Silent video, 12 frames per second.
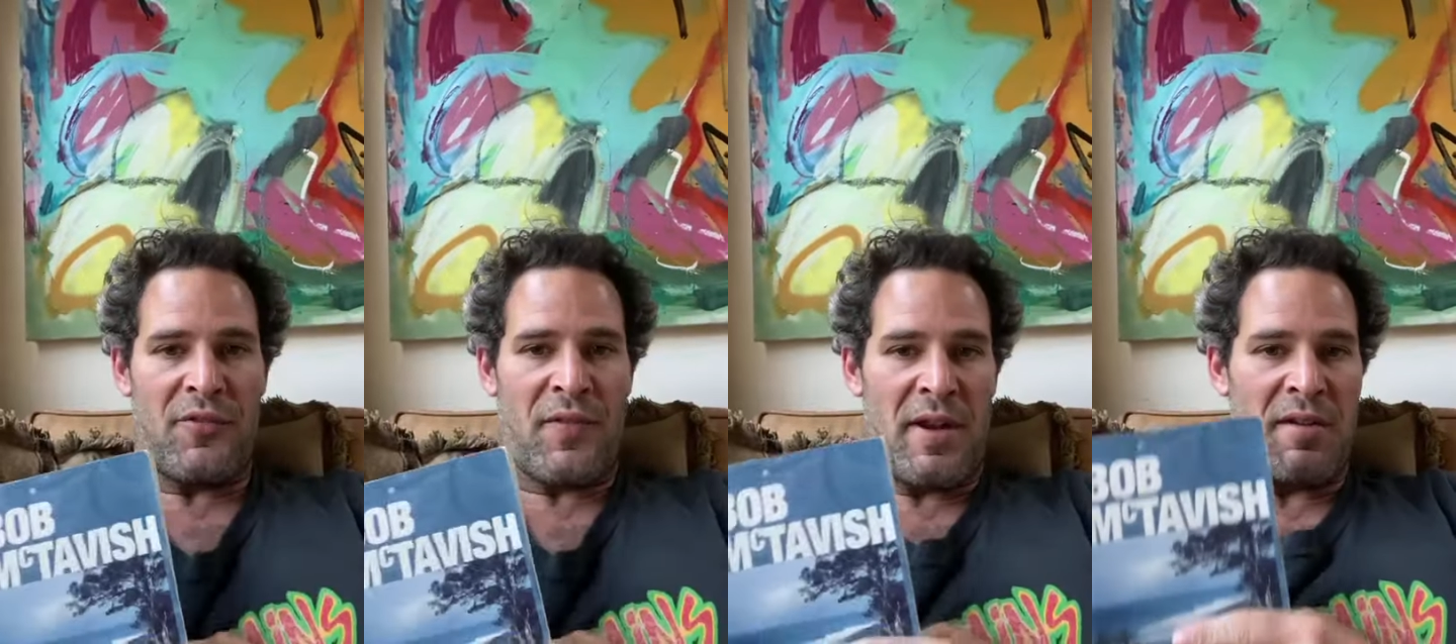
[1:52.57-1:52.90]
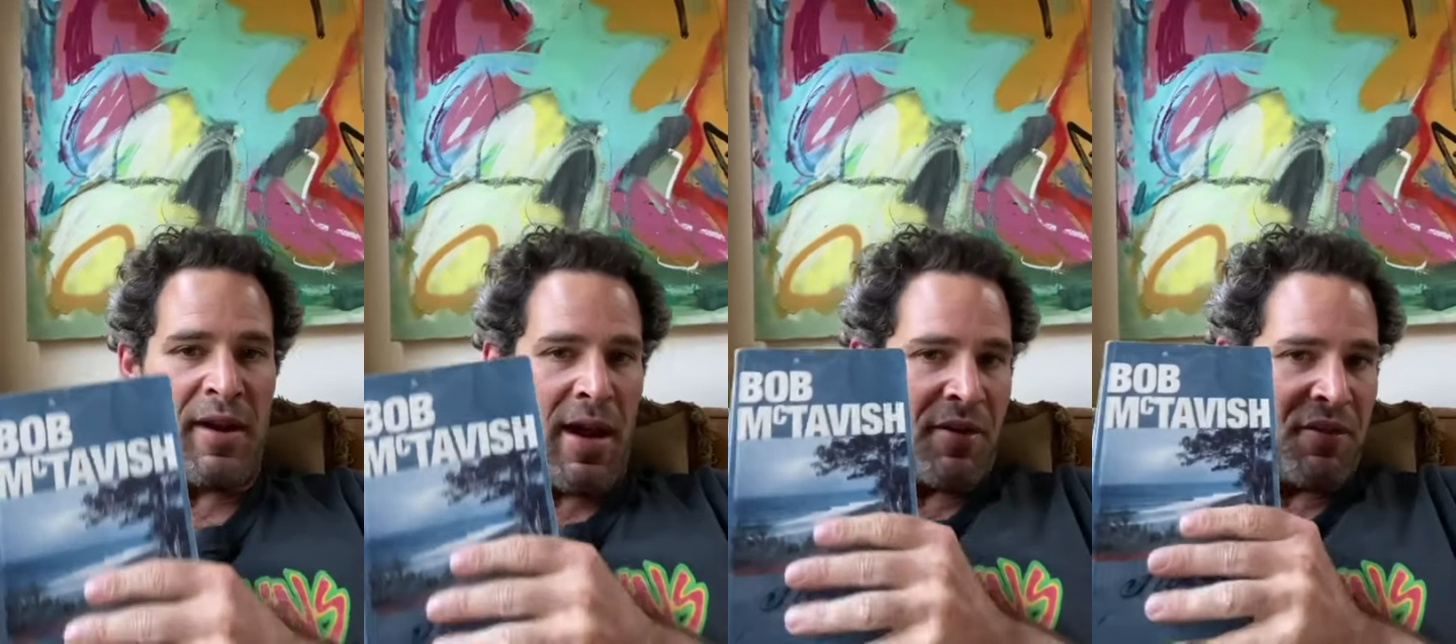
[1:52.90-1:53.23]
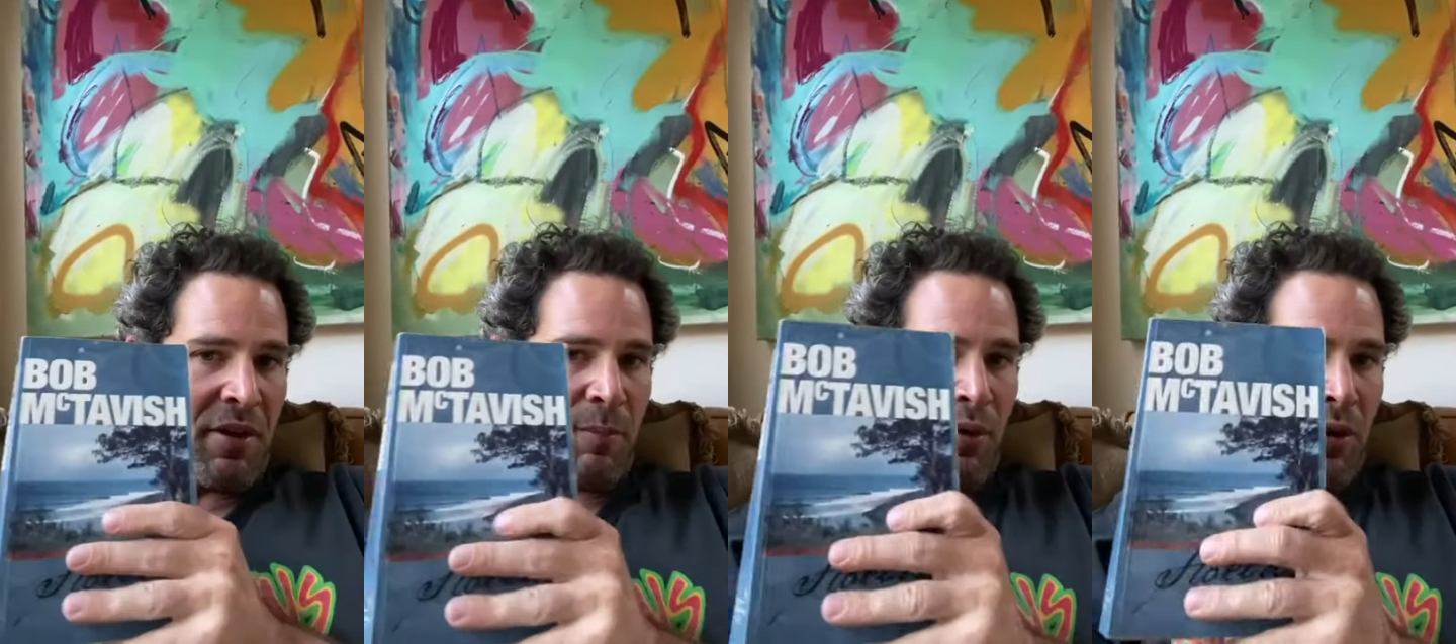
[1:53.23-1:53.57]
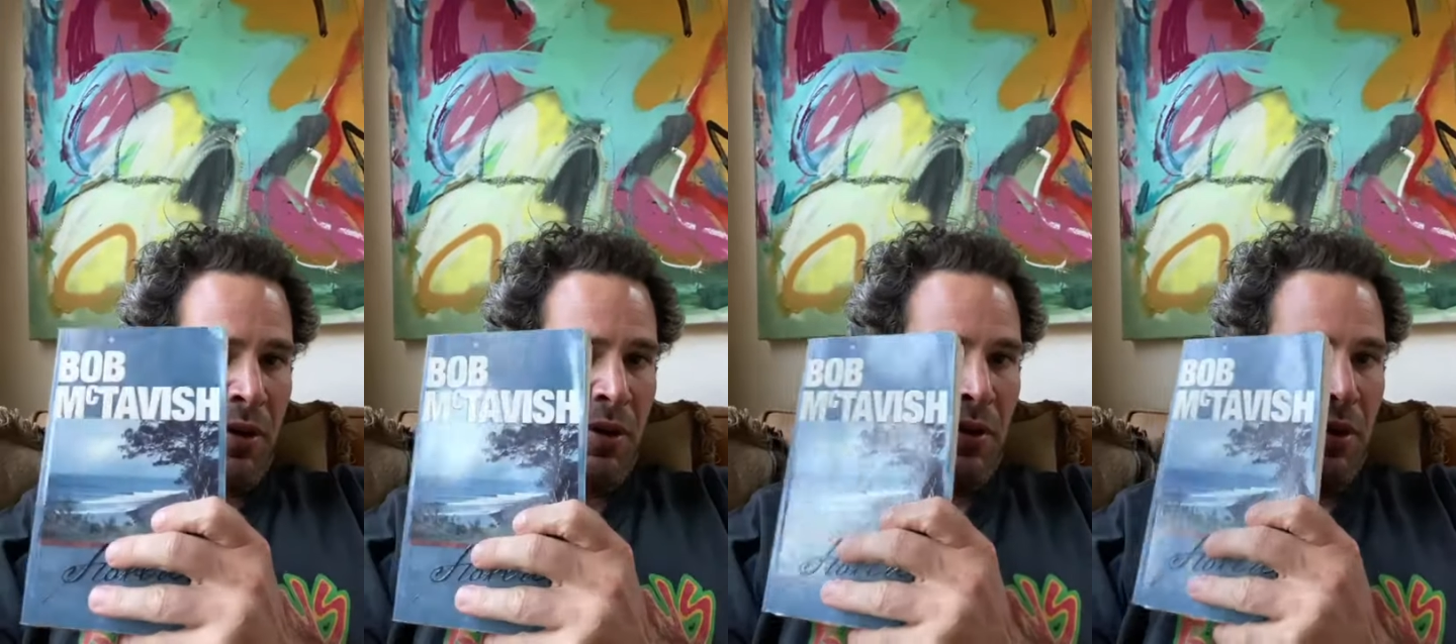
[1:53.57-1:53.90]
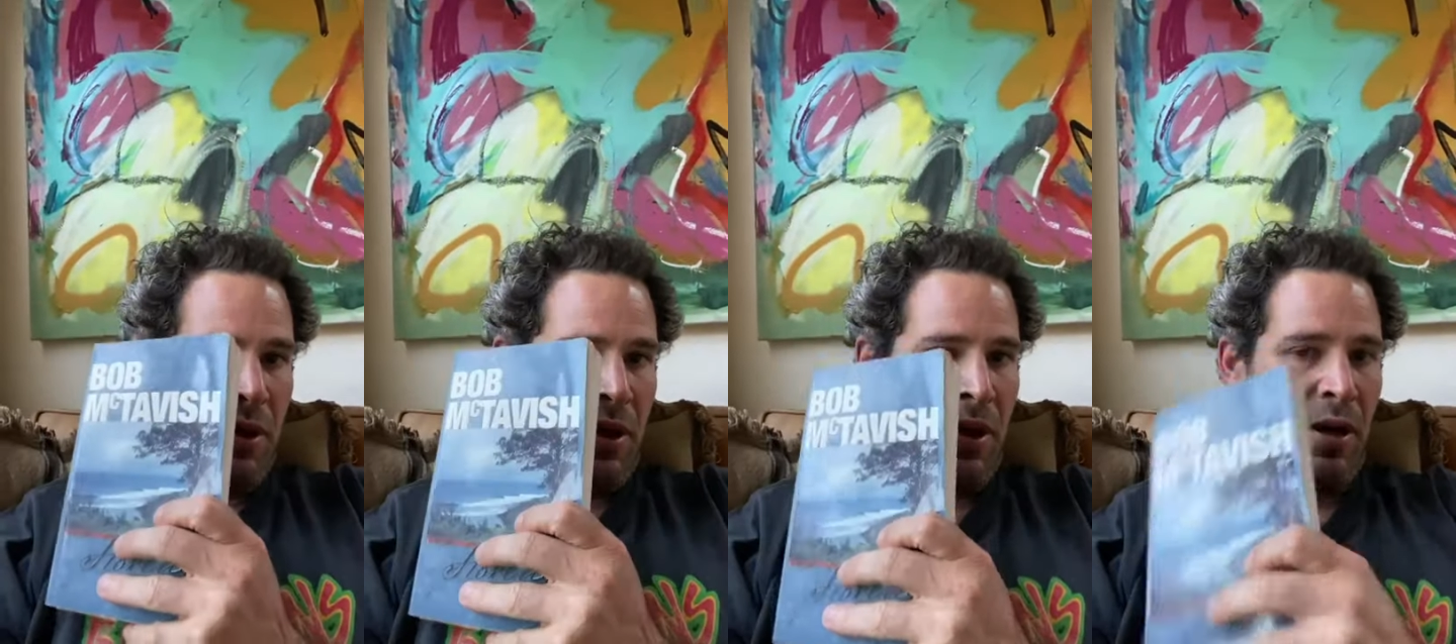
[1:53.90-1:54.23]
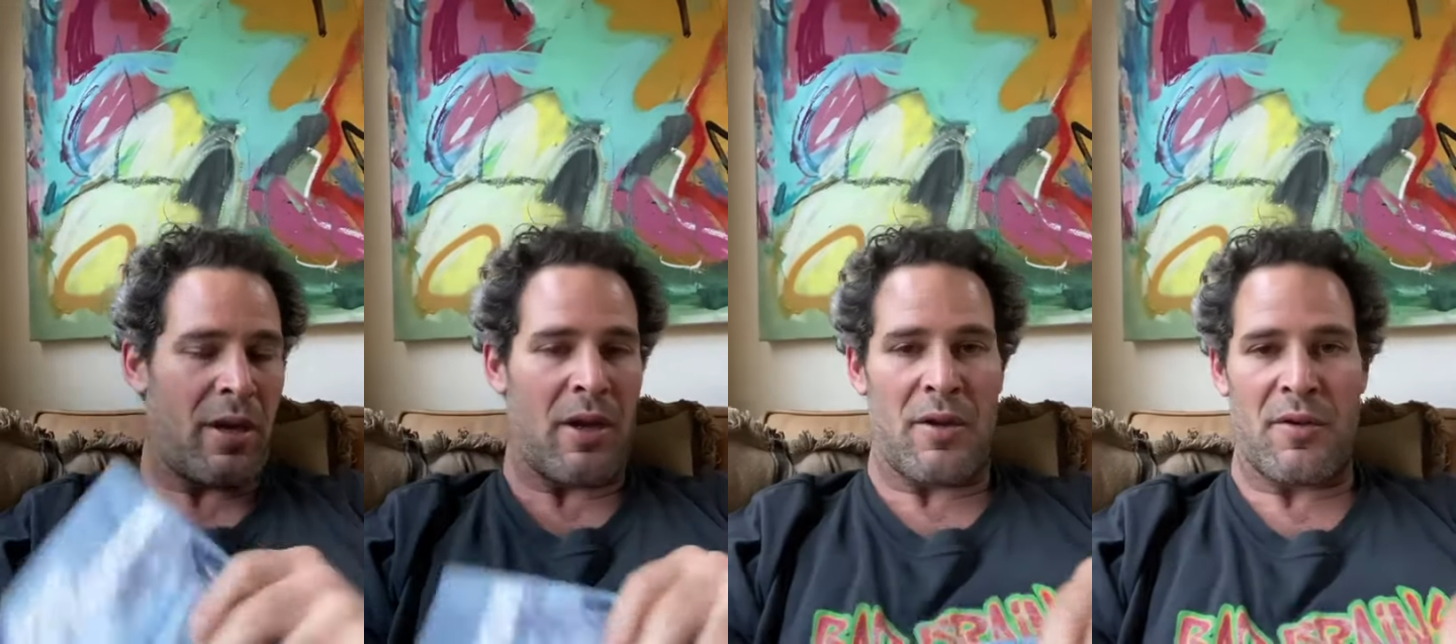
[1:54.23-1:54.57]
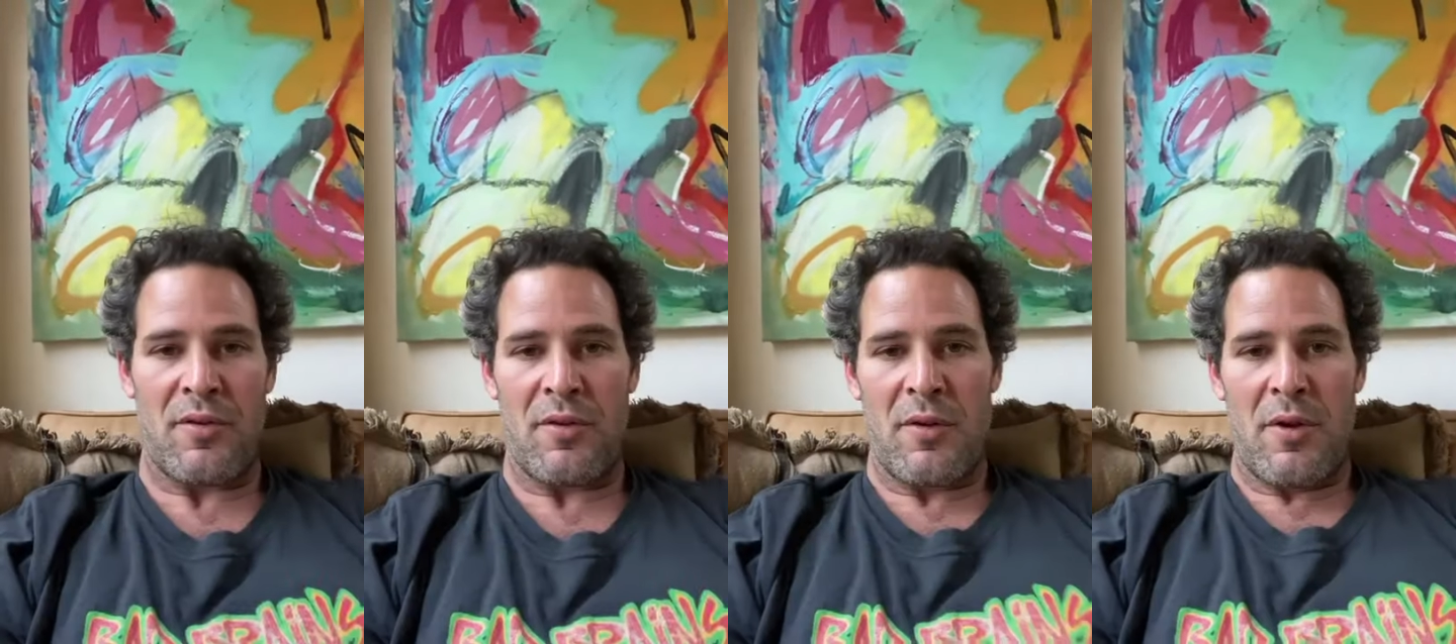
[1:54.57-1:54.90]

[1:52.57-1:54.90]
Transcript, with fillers: this fantastic book and